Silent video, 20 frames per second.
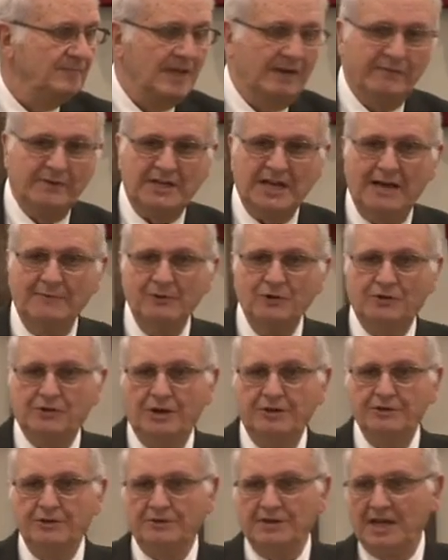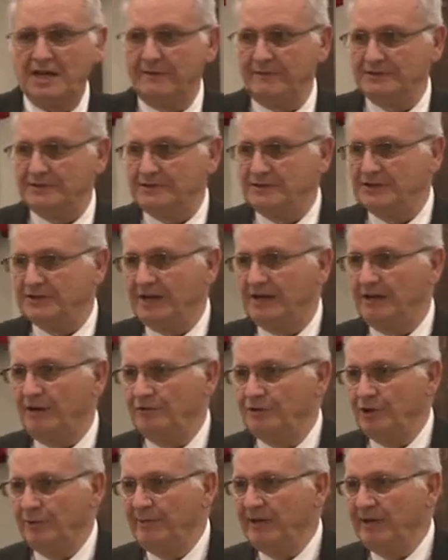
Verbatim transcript: Every time you turn your television set on,